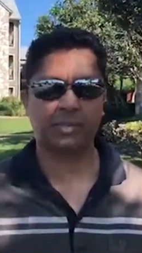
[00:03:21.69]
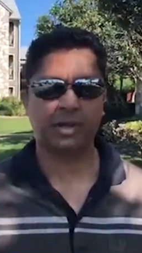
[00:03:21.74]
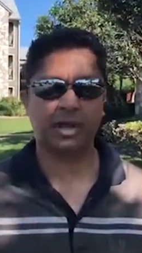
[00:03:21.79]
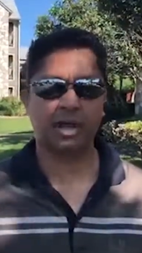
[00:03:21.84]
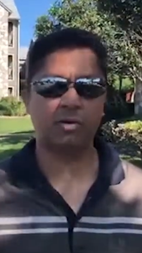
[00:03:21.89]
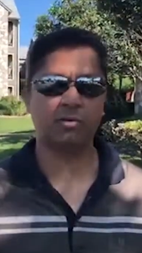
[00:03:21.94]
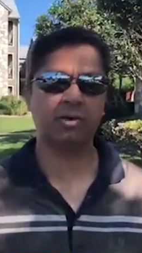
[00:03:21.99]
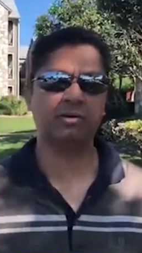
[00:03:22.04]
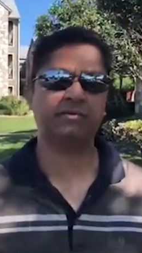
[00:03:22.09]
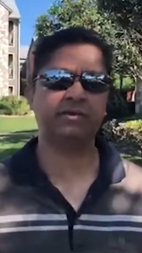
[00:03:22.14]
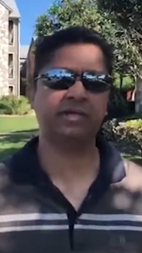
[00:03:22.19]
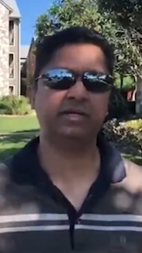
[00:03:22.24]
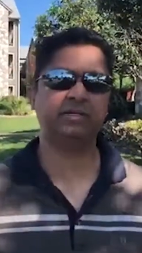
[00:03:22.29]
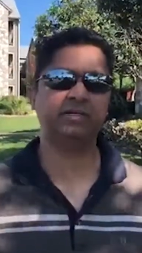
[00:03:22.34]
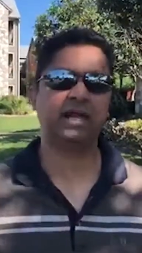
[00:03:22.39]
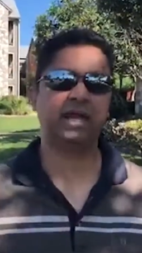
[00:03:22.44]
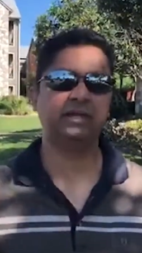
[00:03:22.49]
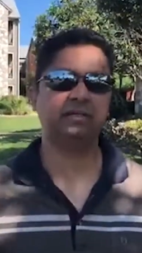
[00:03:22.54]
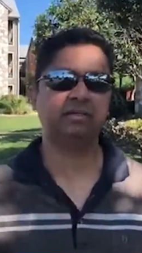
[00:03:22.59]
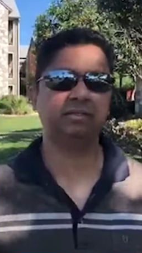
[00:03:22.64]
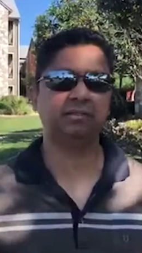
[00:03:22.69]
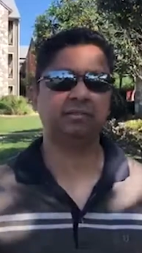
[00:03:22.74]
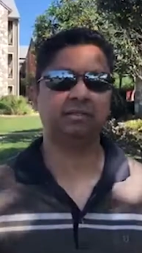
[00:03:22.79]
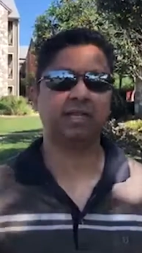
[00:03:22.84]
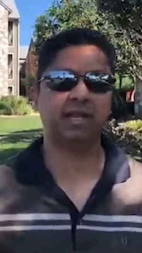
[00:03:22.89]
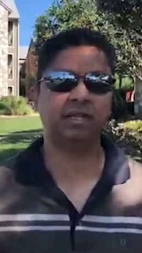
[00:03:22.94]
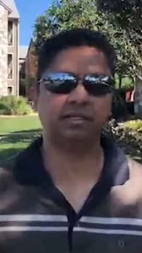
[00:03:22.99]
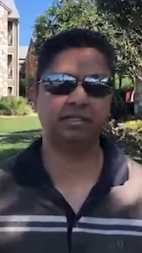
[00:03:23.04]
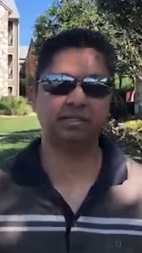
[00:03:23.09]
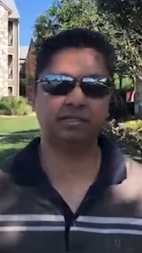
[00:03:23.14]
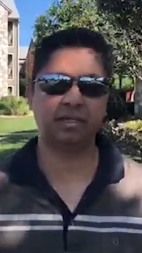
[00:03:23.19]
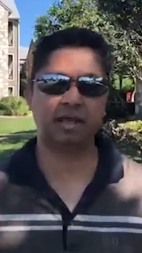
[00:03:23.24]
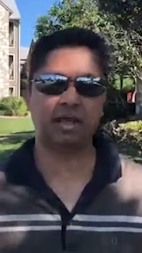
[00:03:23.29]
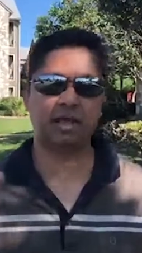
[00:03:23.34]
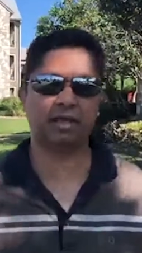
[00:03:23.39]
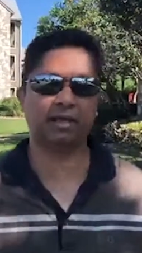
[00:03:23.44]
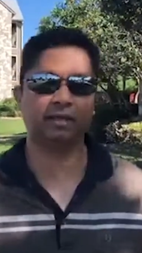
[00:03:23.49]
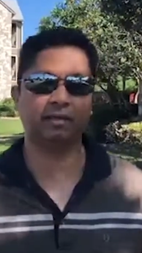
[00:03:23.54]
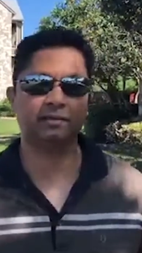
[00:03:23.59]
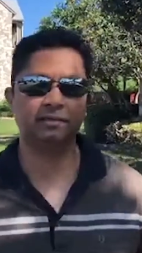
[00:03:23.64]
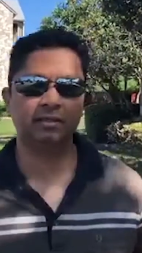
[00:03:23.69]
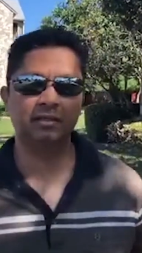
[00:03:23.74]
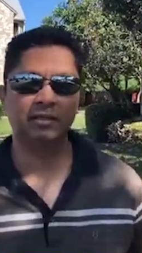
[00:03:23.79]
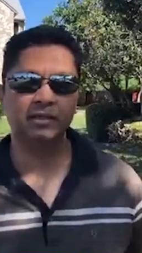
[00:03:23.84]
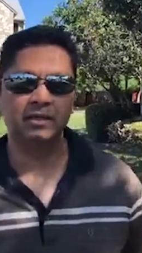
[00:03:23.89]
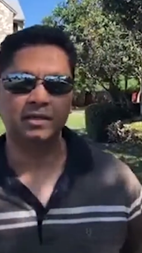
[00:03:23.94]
But however, in 1999,